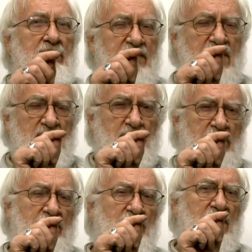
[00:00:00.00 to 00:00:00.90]
But the
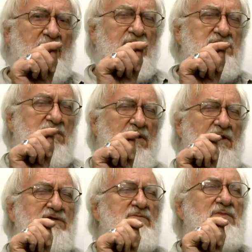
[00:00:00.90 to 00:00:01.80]
important thing about
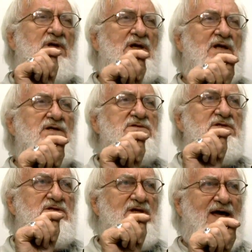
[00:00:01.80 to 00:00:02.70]
journalism
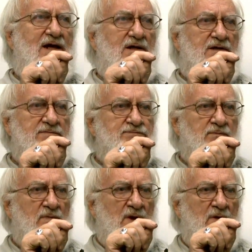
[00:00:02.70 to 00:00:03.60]
is that
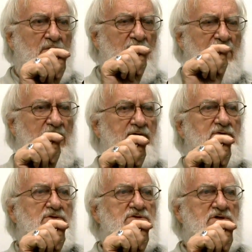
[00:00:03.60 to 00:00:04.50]

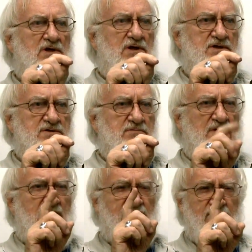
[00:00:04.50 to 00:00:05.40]
without
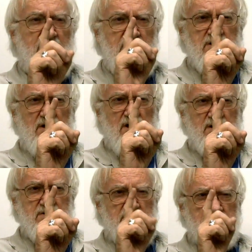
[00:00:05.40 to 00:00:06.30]
journalism, and a free
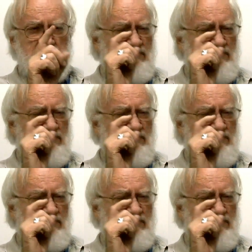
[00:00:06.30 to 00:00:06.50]
journalism